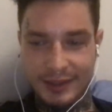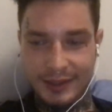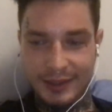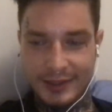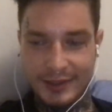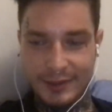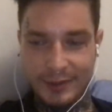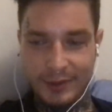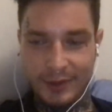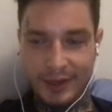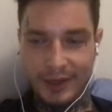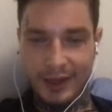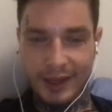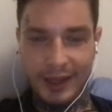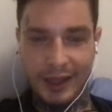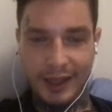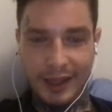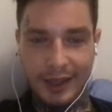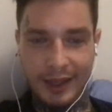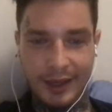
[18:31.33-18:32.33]
I swear to
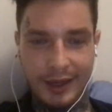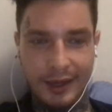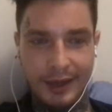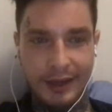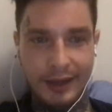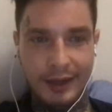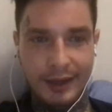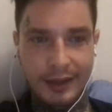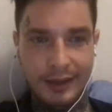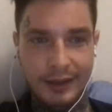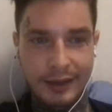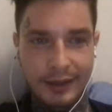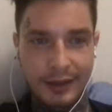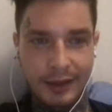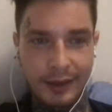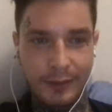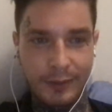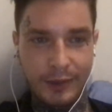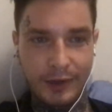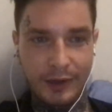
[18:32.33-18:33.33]
God.
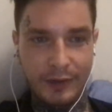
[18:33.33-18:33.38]
I mean,